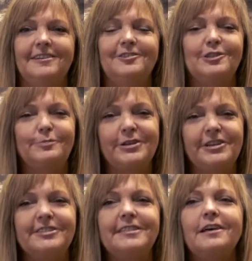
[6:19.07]
Just bring
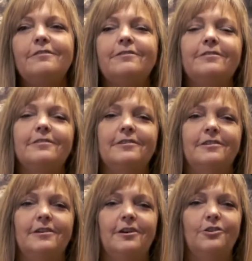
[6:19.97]
yourself,
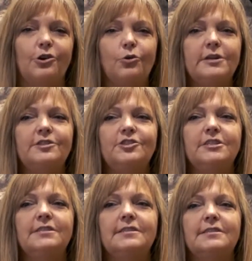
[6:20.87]
your
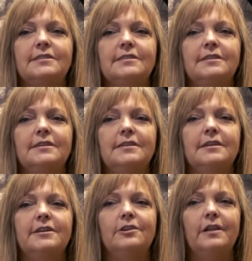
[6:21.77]
questions,
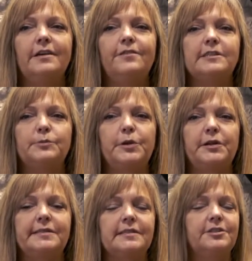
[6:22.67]
your life
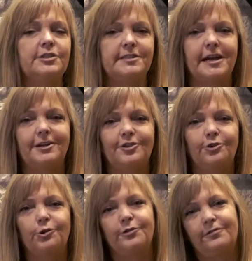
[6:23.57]
experience, and your desire to
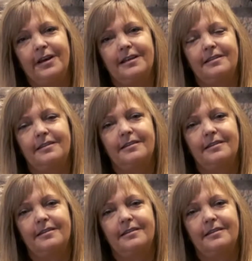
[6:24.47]
grow in faith.